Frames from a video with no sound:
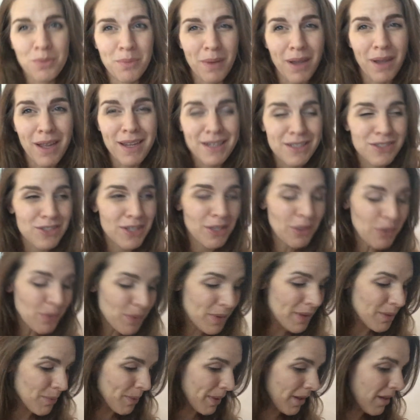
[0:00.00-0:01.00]
much. I don't
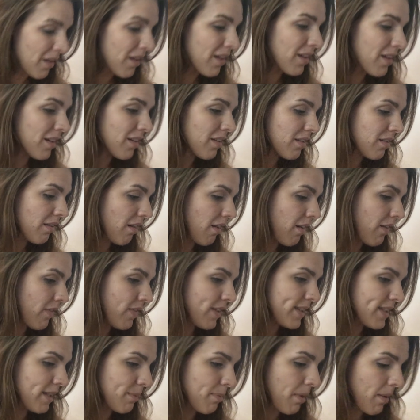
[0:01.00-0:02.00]
really wear all of
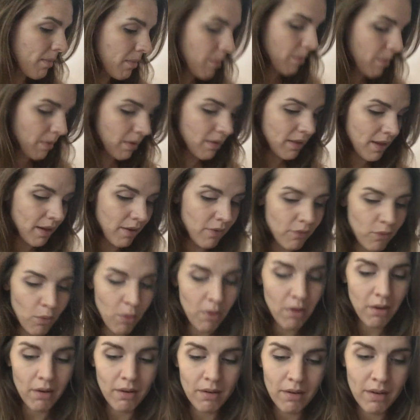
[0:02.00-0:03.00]
this. I probably wear like
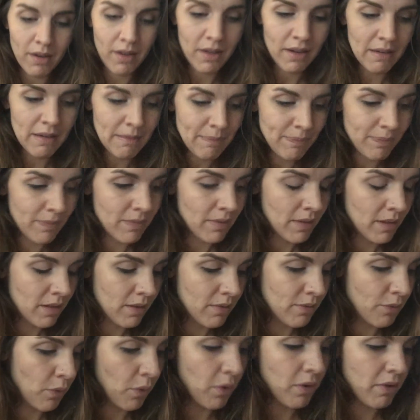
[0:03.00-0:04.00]
four
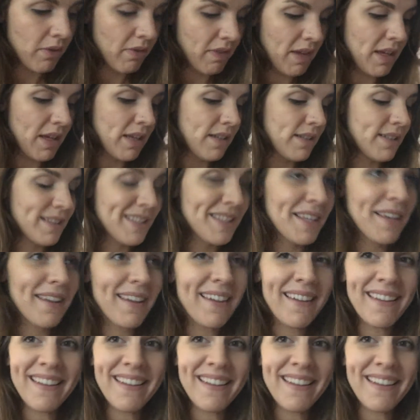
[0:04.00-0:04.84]
things,